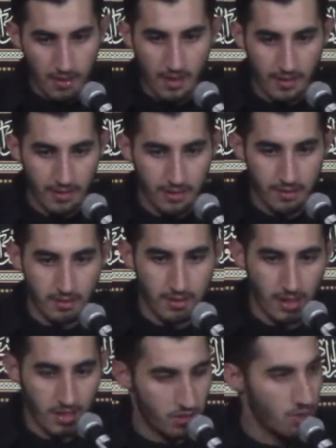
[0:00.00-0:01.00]
And
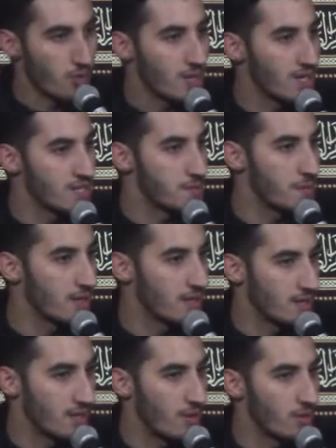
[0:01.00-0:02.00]
historically
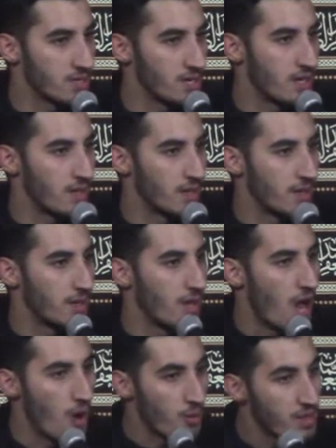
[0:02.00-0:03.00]
speaking, that was a,
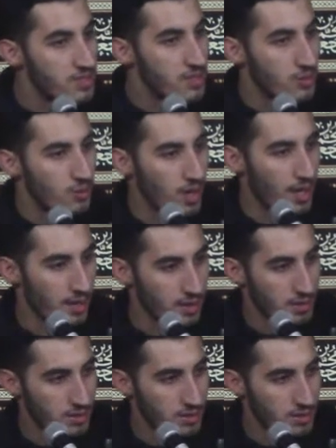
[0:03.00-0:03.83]
a reason why